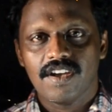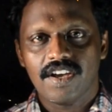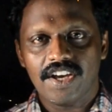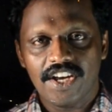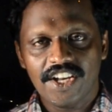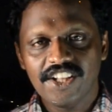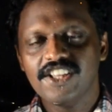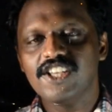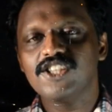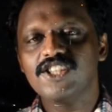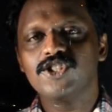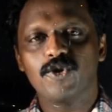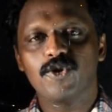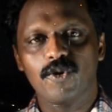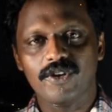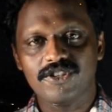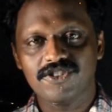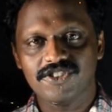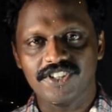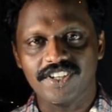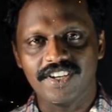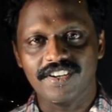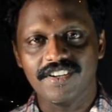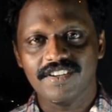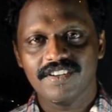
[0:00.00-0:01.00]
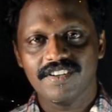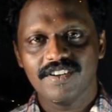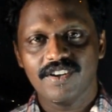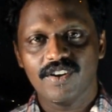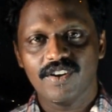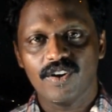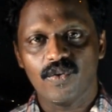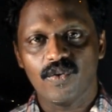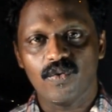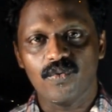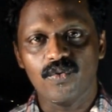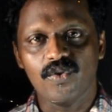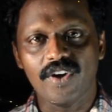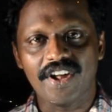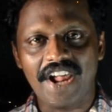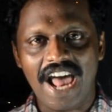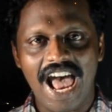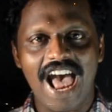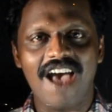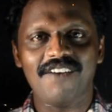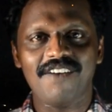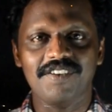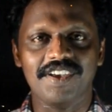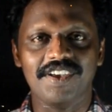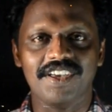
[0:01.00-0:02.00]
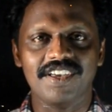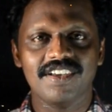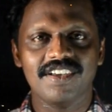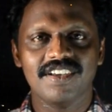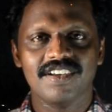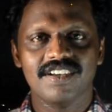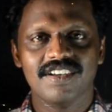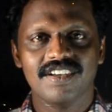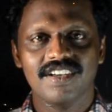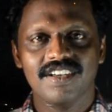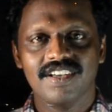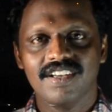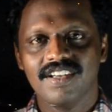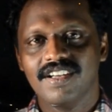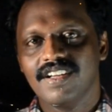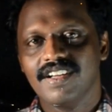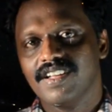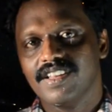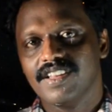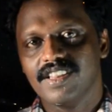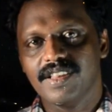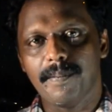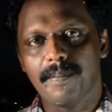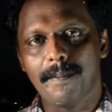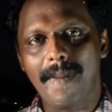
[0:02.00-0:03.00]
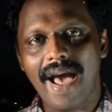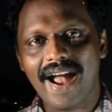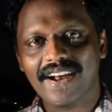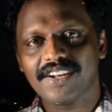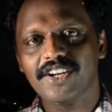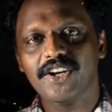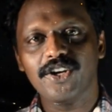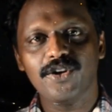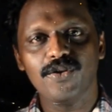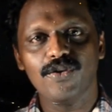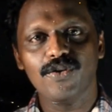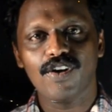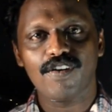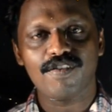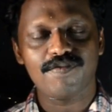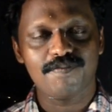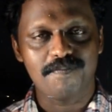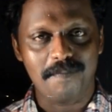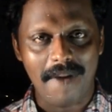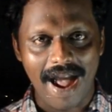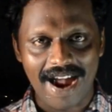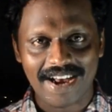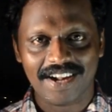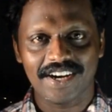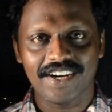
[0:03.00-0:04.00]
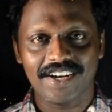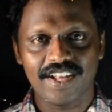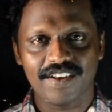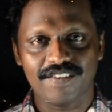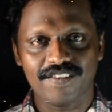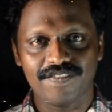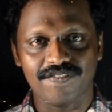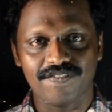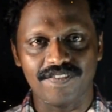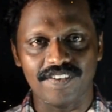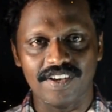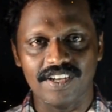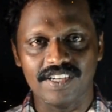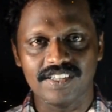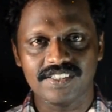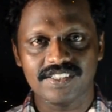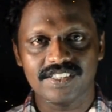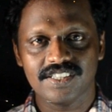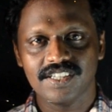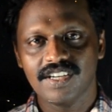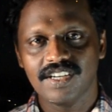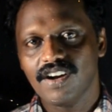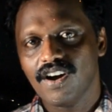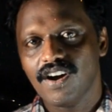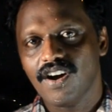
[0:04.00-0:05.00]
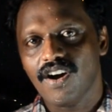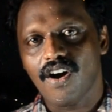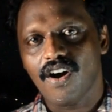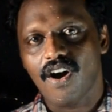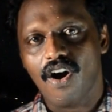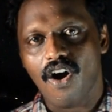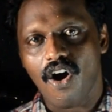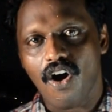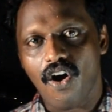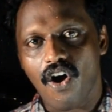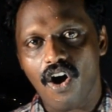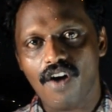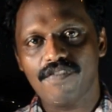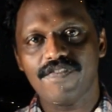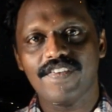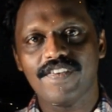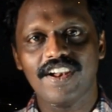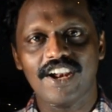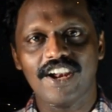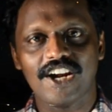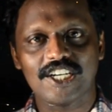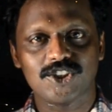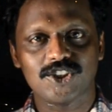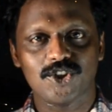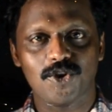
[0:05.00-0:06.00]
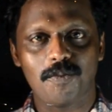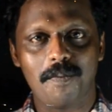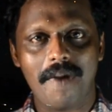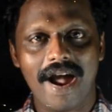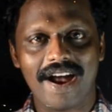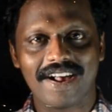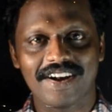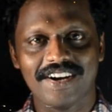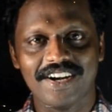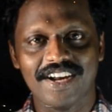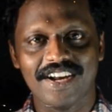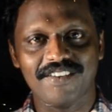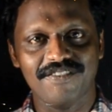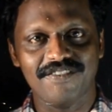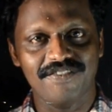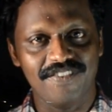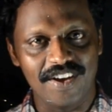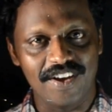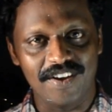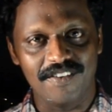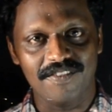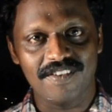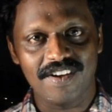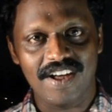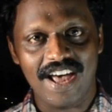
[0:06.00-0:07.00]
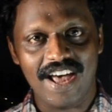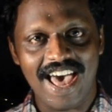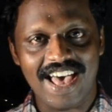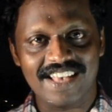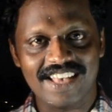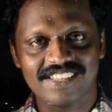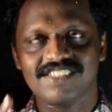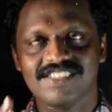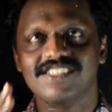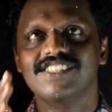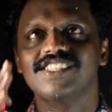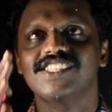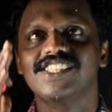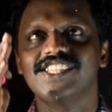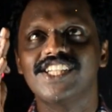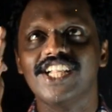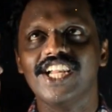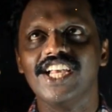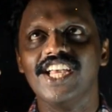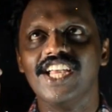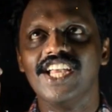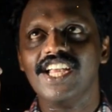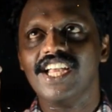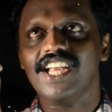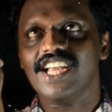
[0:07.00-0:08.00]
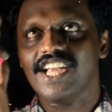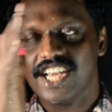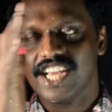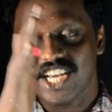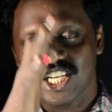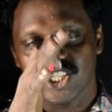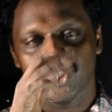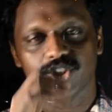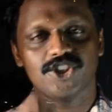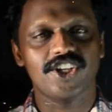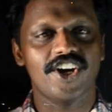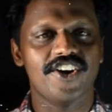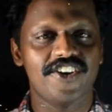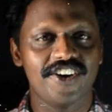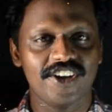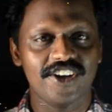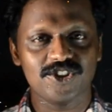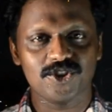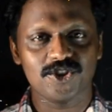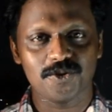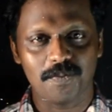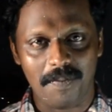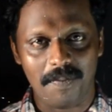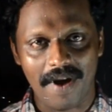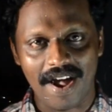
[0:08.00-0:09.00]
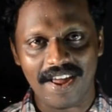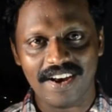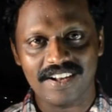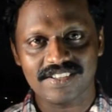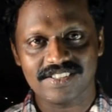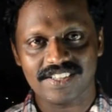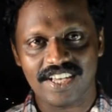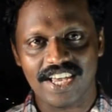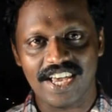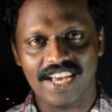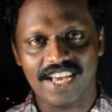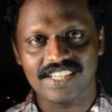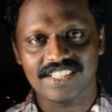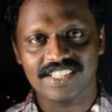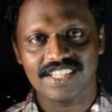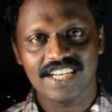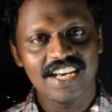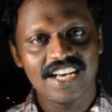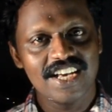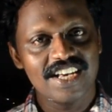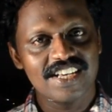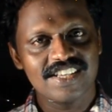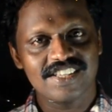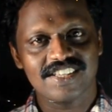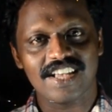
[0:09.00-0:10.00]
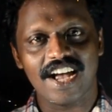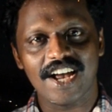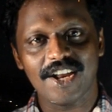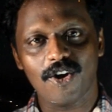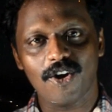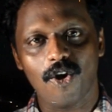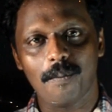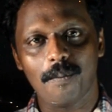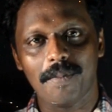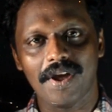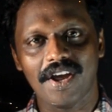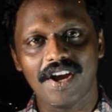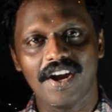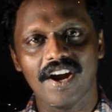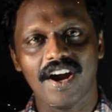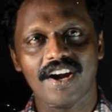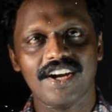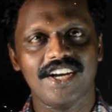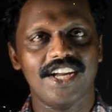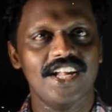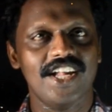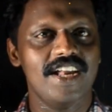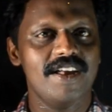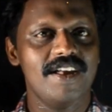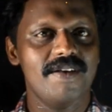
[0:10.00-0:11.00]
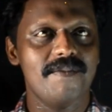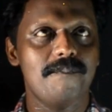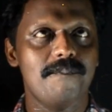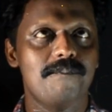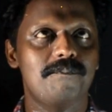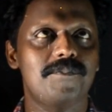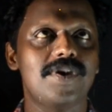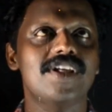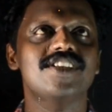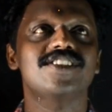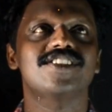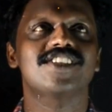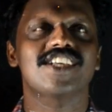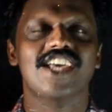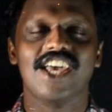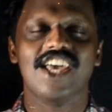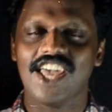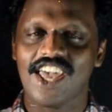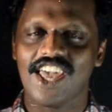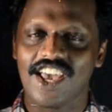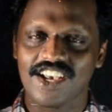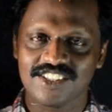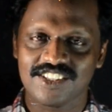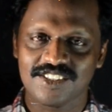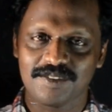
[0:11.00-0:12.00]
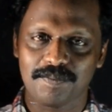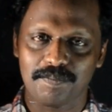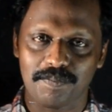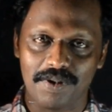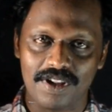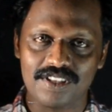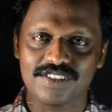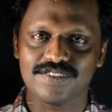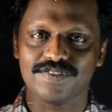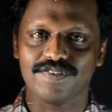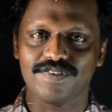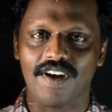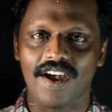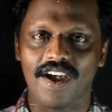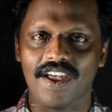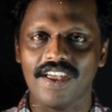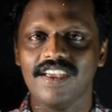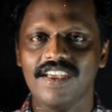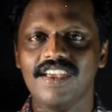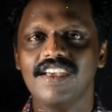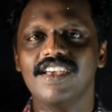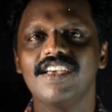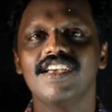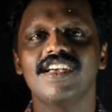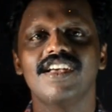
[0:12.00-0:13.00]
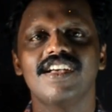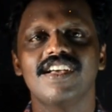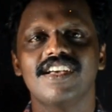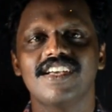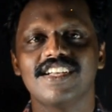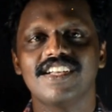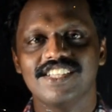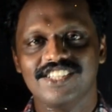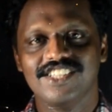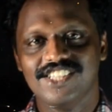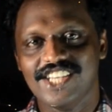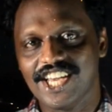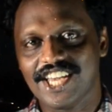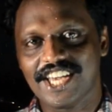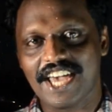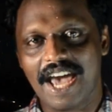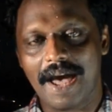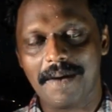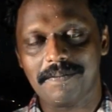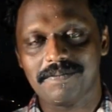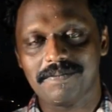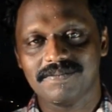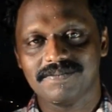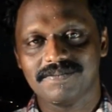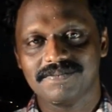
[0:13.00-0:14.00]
In this question, we are having the magnitude of magnetic field of an electromagnetic wave as 3 into 10 raised to minus 8 sine omega t plus kx plus phi j cap.